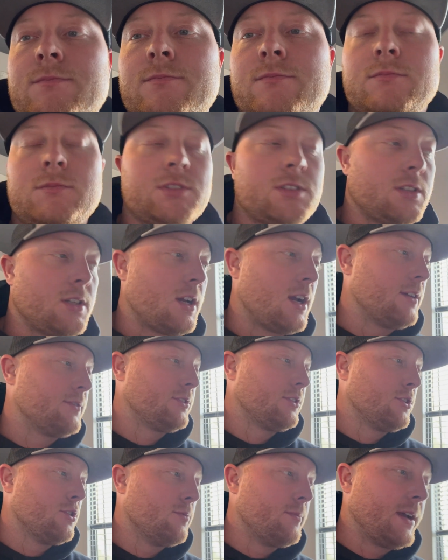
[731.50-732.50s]
So now I have
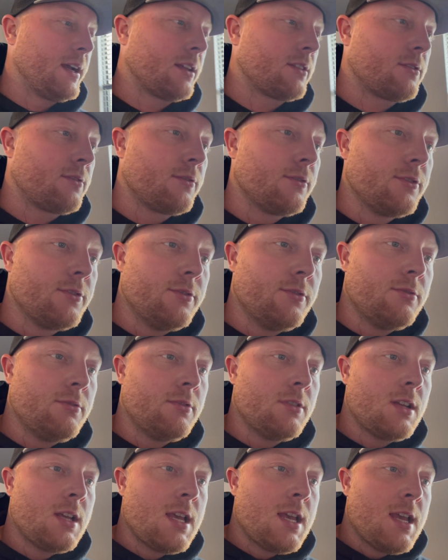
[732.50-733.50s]
to go back
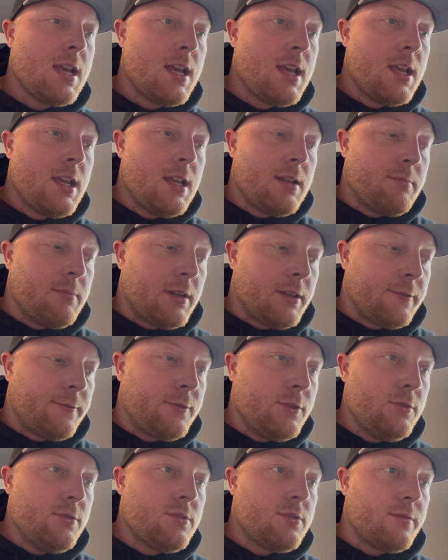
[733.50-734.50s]
through my
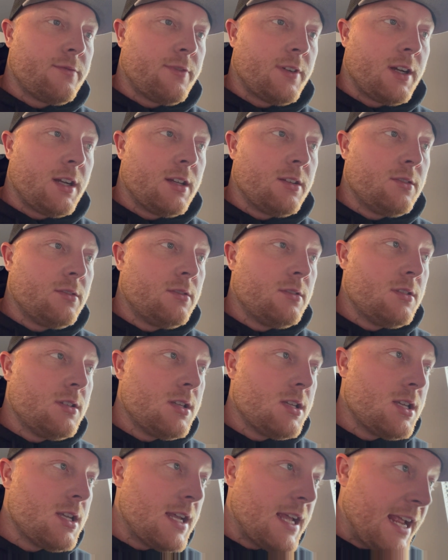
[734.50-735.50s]
Fusion file
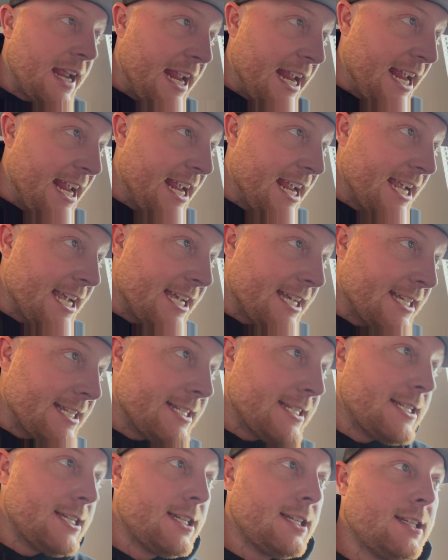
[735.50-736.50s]

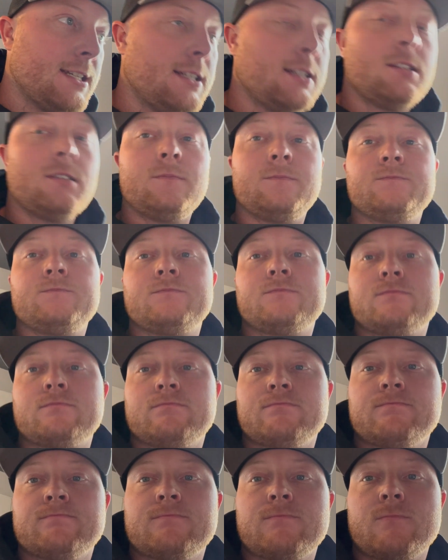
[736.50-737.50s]
and
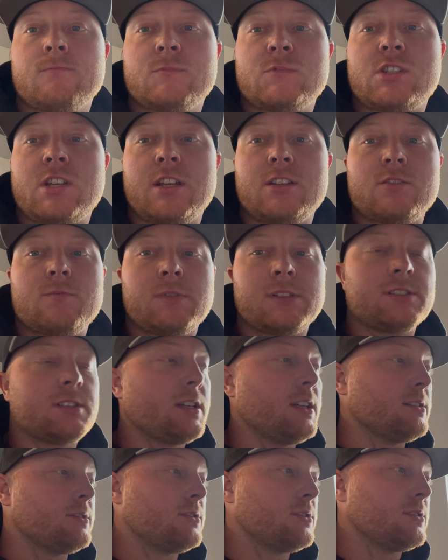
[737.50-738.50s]
change my
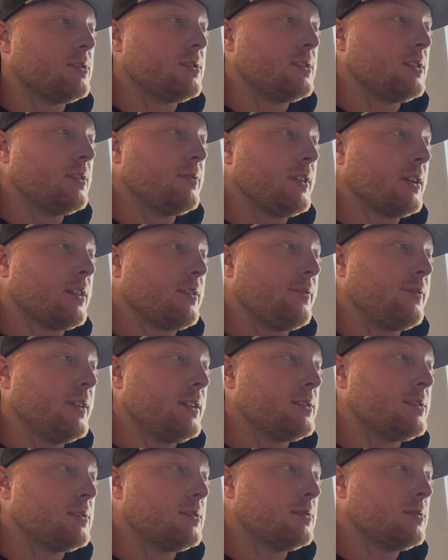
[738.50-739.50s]
sketch to see if I can
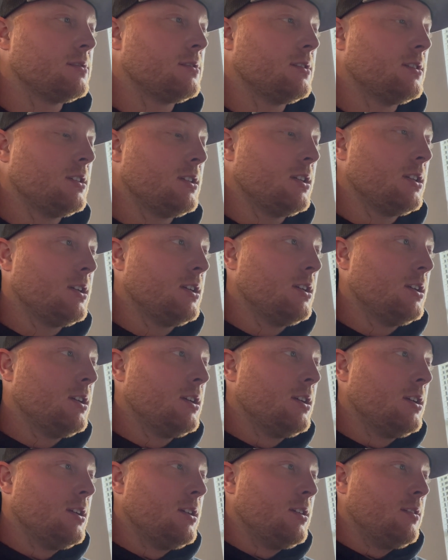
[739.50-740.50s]
fix it.
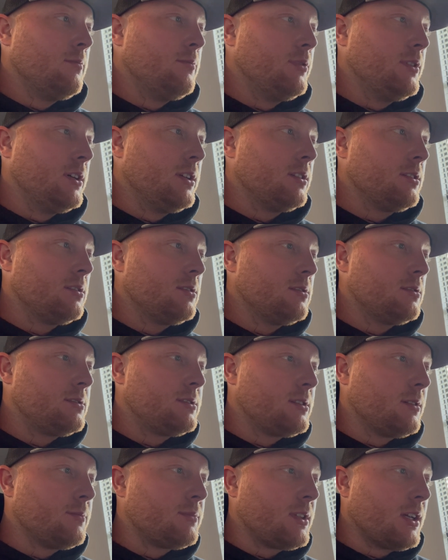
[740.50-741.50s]
But
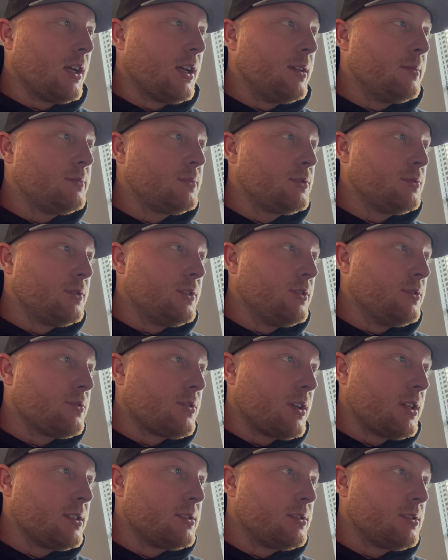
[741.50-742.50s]
sometimes when you
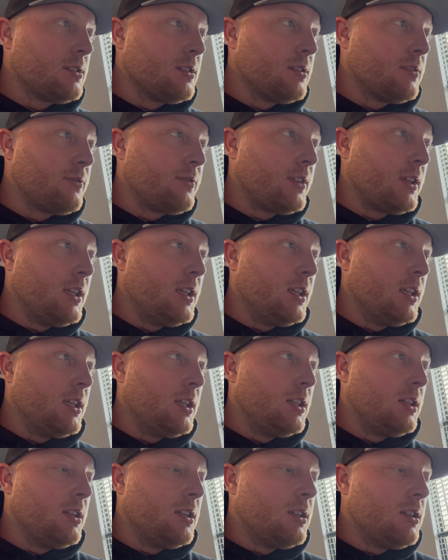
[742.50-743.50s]
try stuff
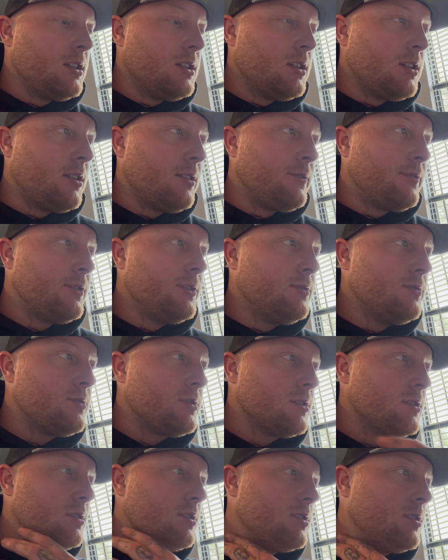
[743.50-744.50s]
in
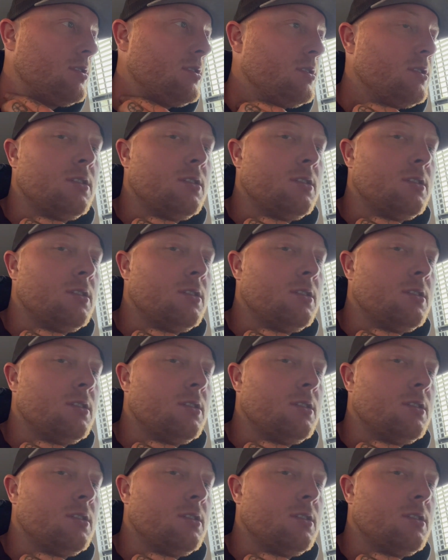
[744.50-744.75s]
Fusion,